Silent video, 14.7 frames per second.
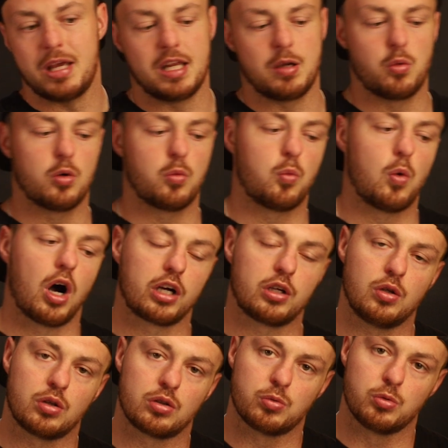and it will walk
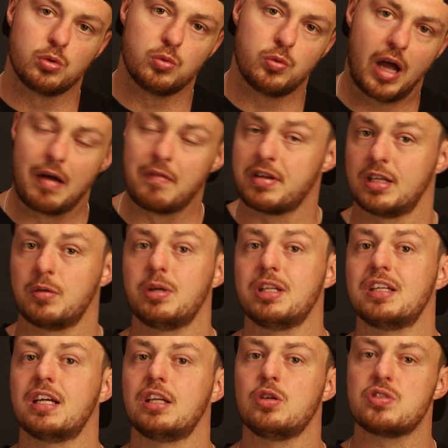you through everything we
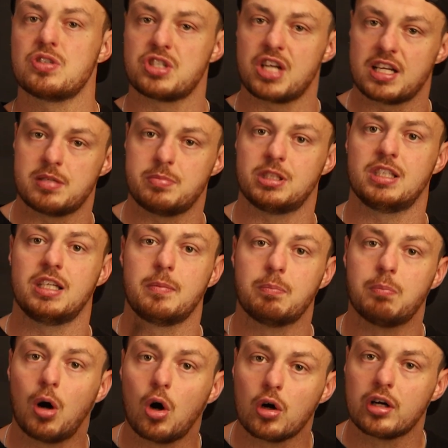did using ChatGPT
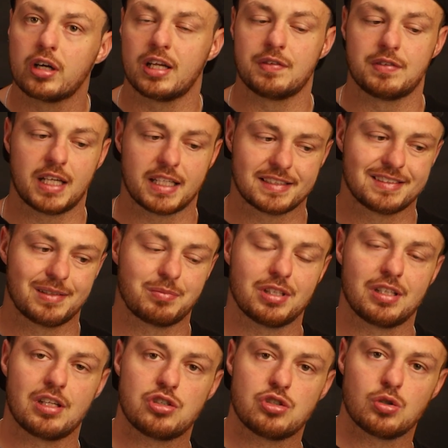and Bard if that's
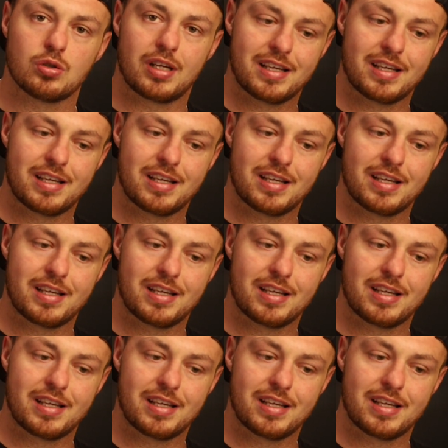something that you're